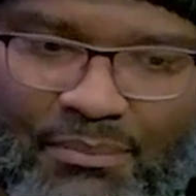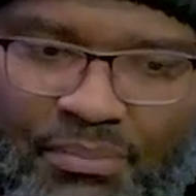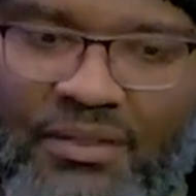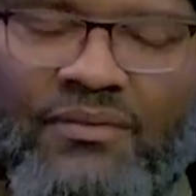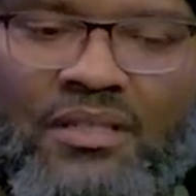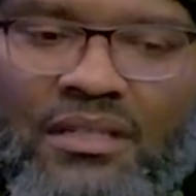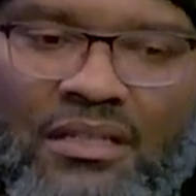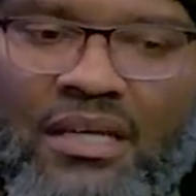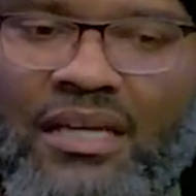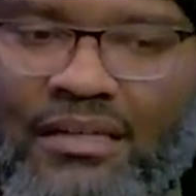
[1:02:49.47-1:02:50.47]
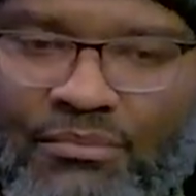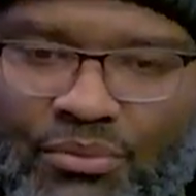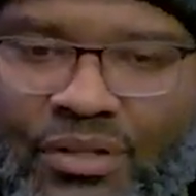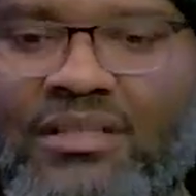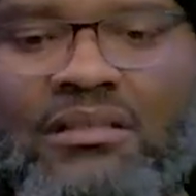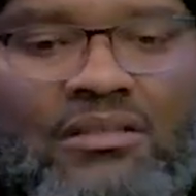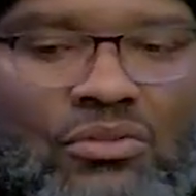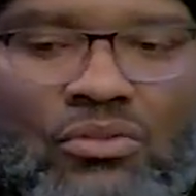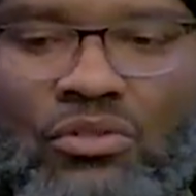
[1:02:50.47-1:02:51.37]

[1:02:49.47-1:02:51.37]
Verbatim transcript: pivoting and breaking the mm-hmm.